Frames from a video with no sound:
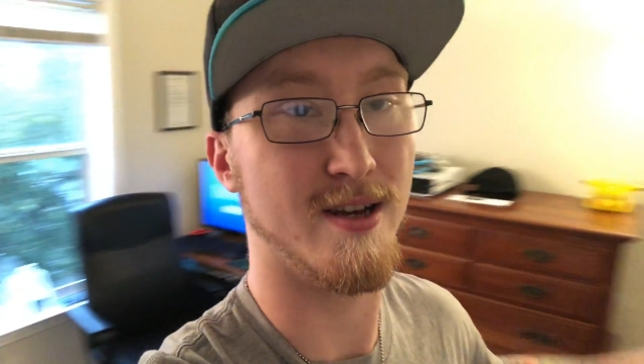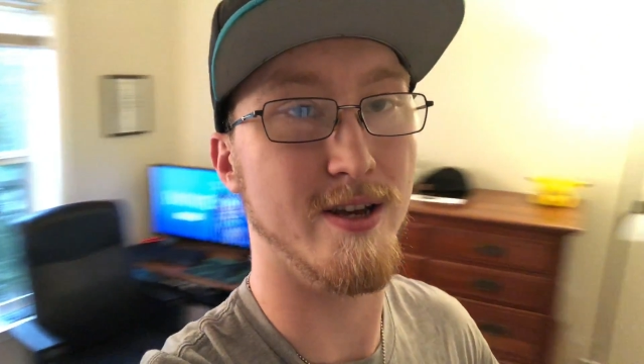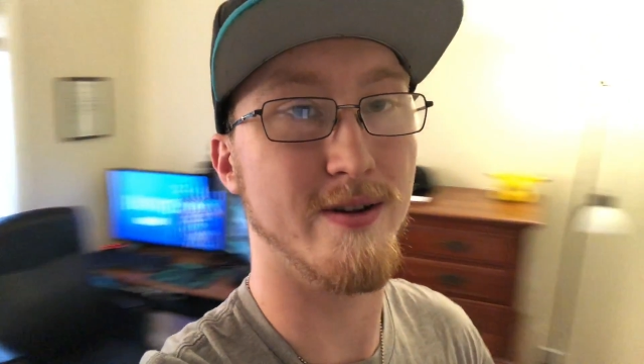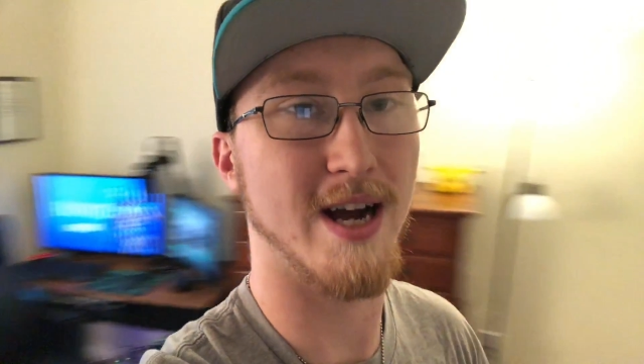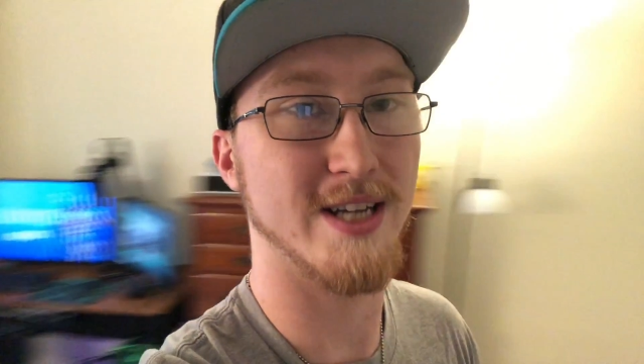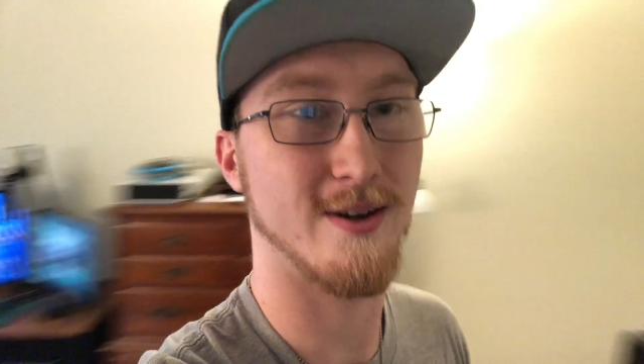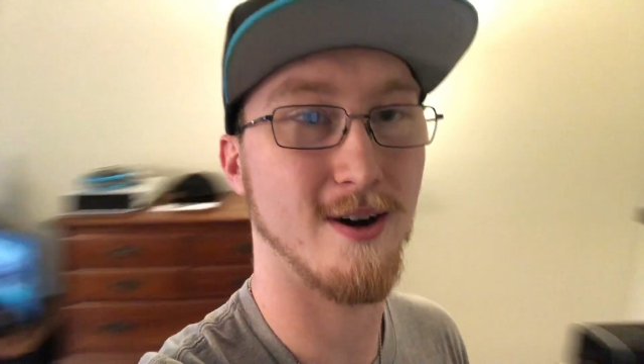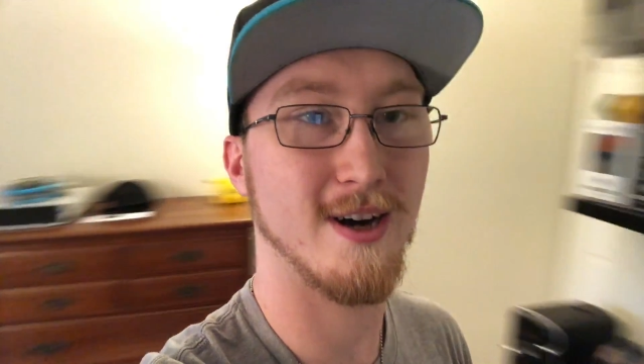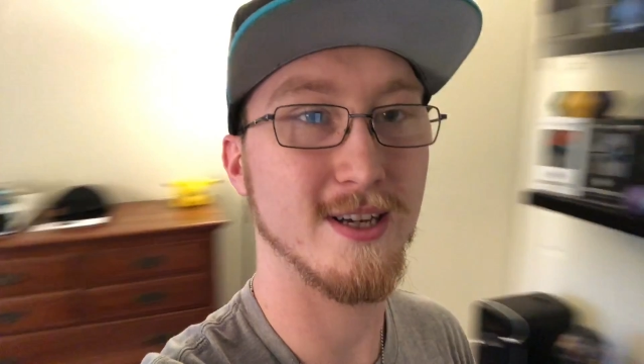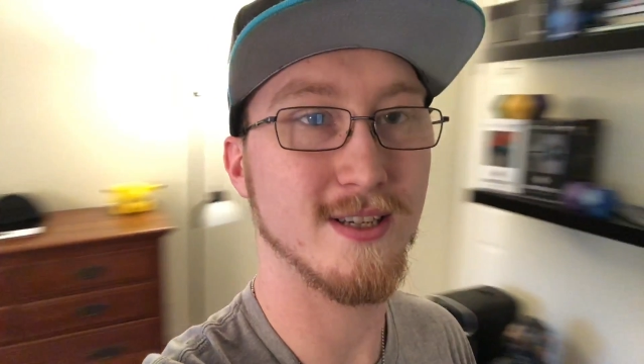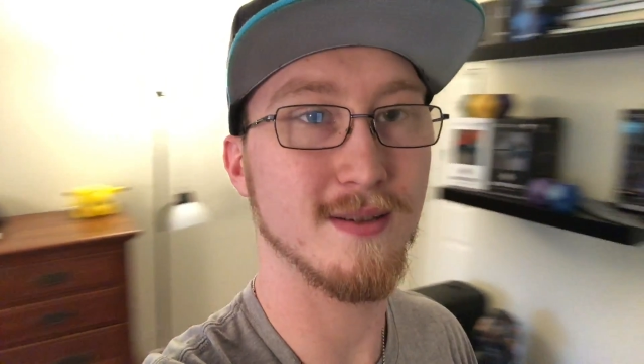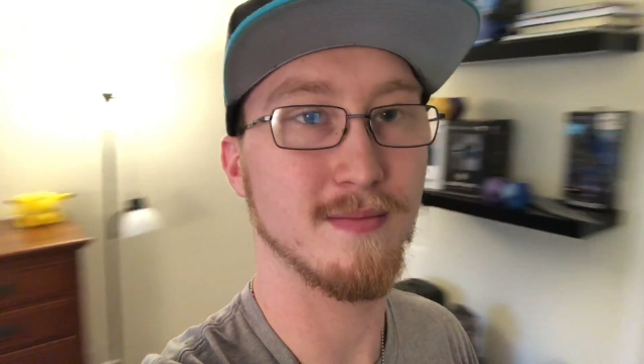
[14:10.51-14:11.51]
You guys are
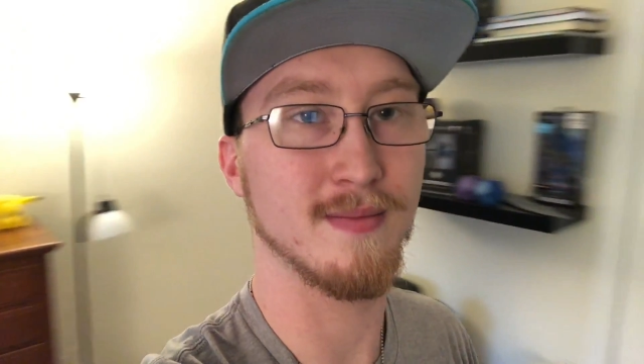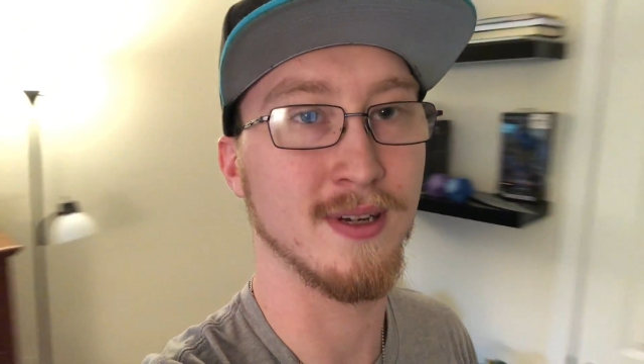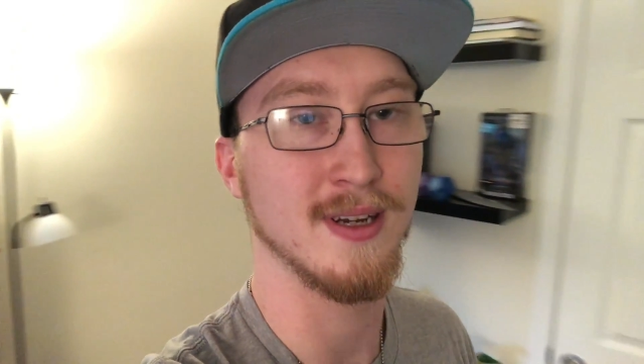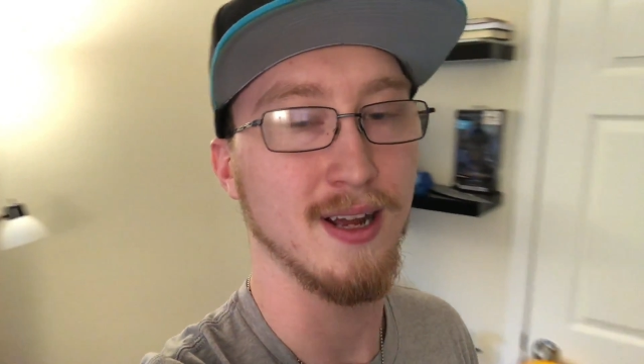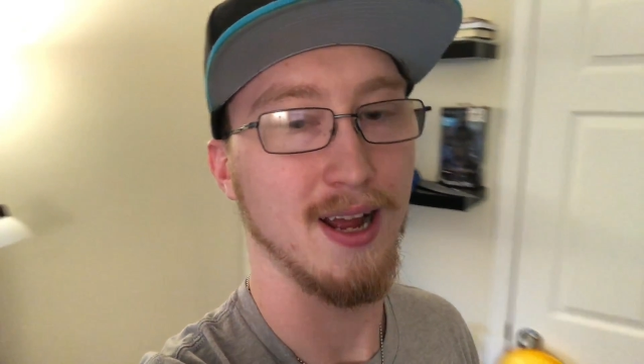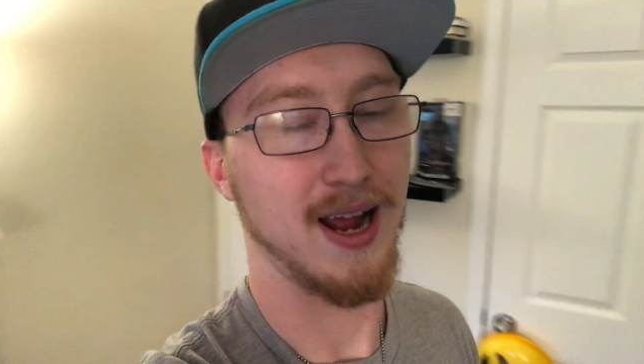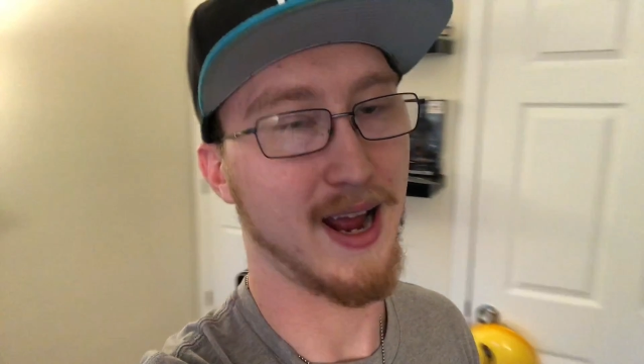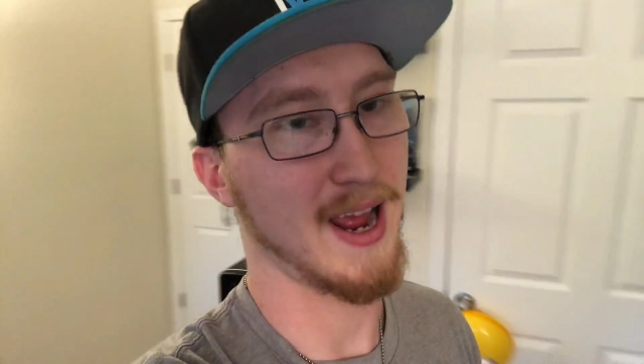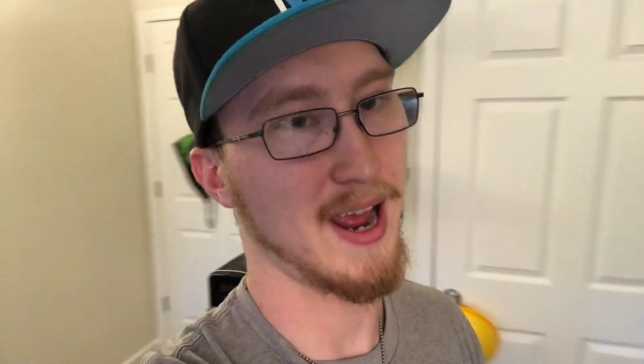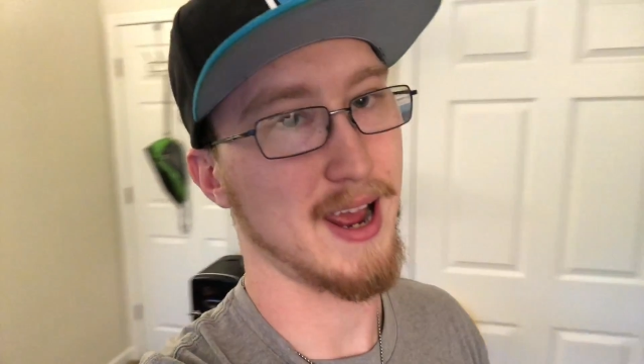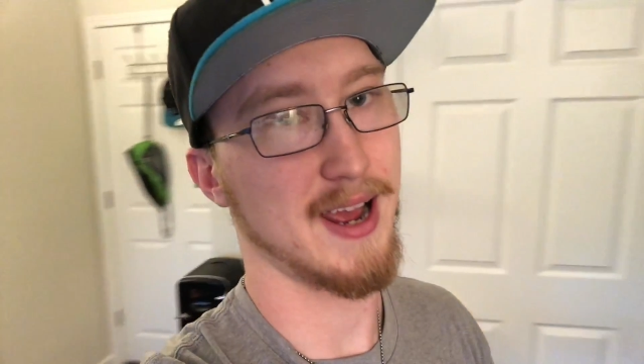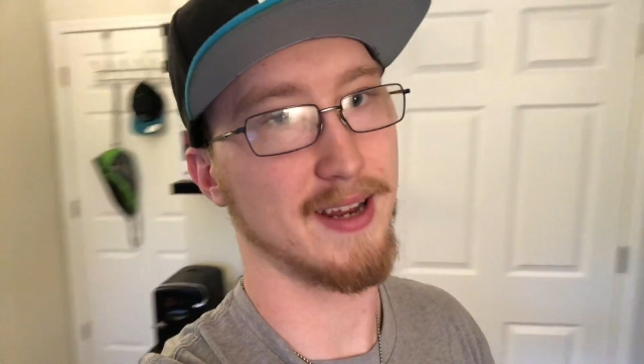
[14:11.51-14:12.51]
awesome,
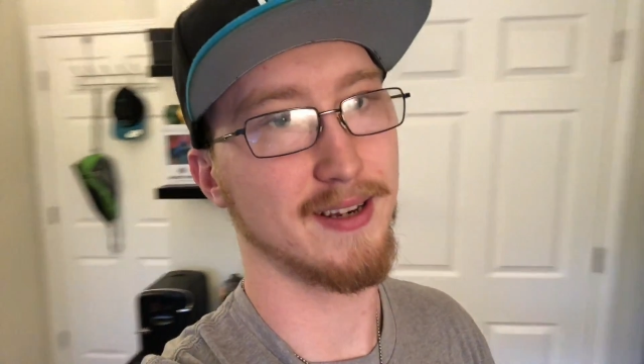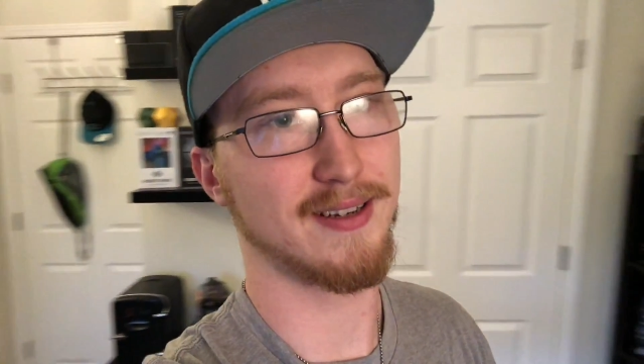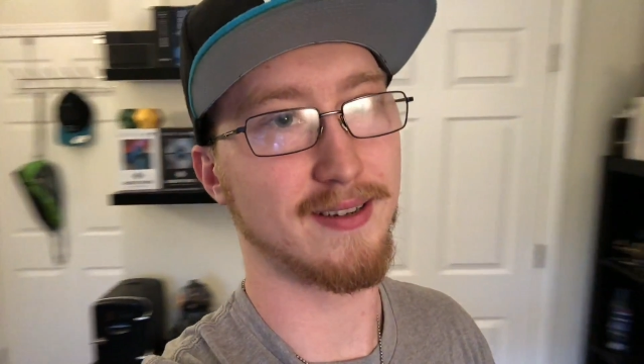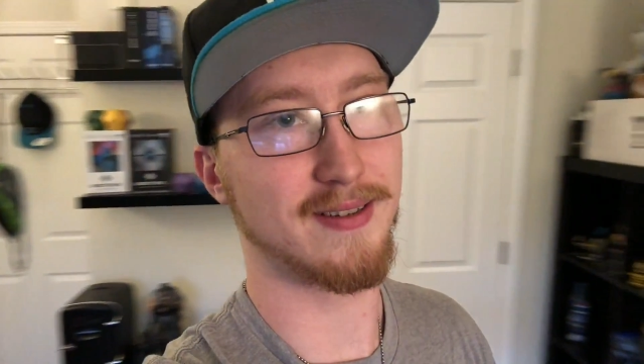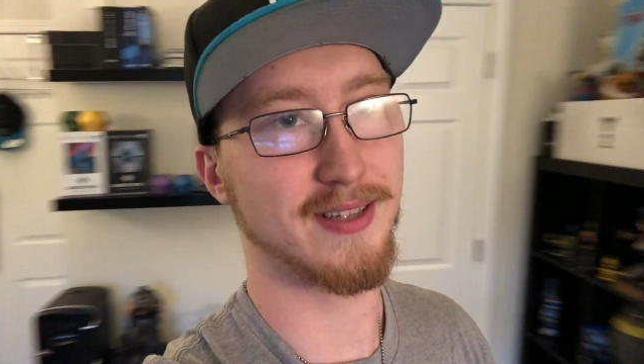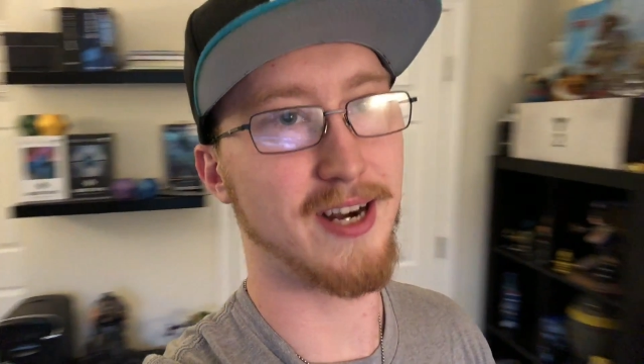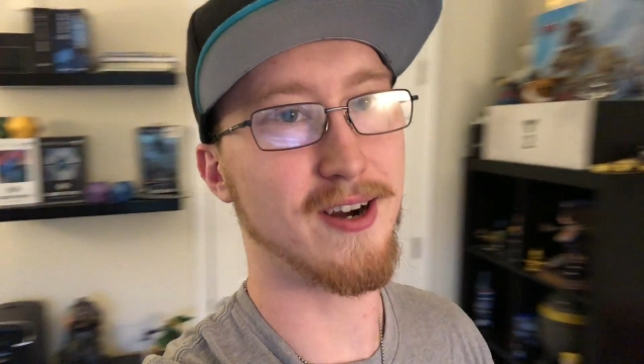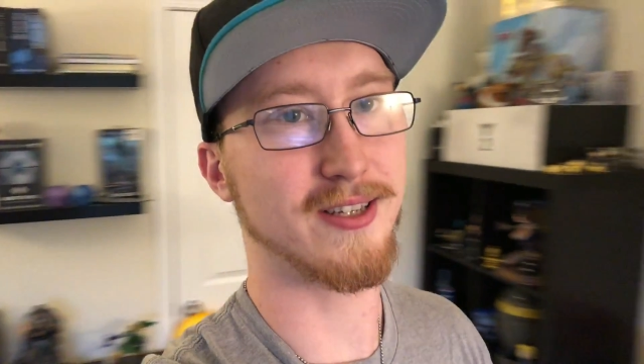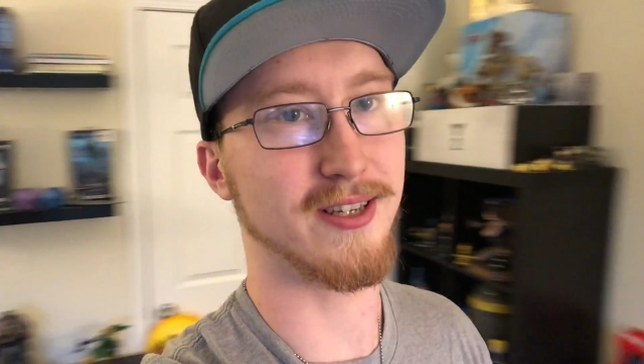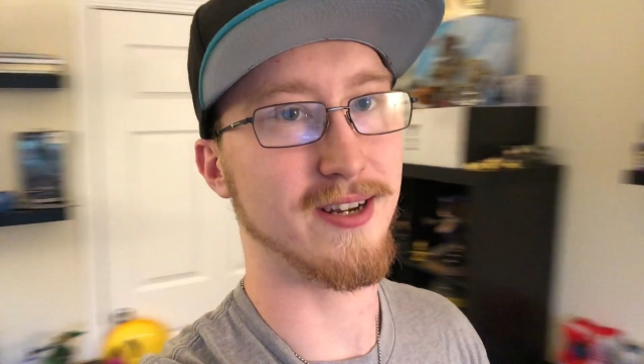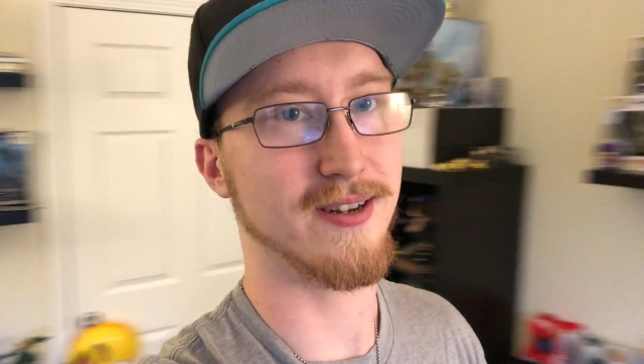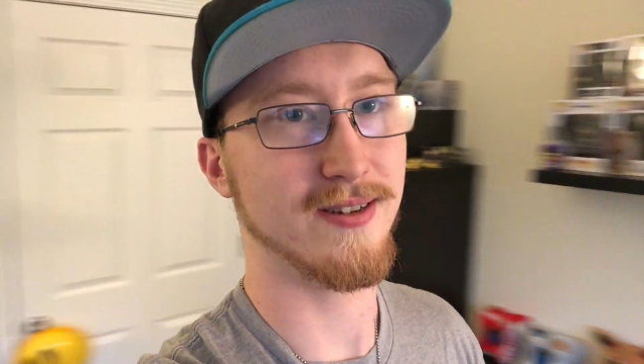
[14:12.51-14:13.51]
and
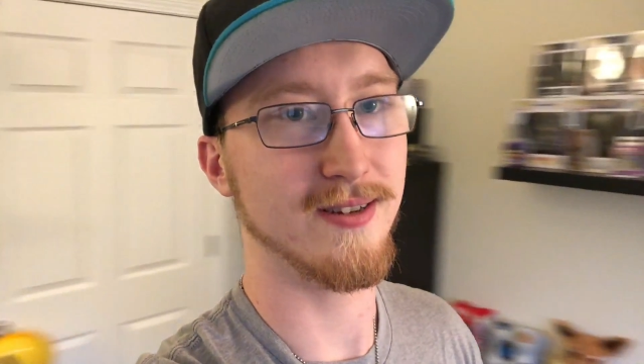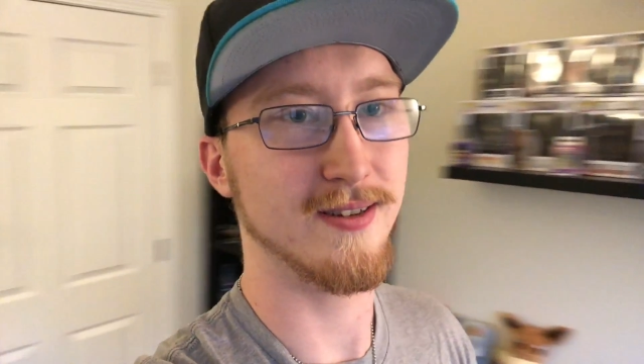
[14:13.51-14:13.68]
seriously,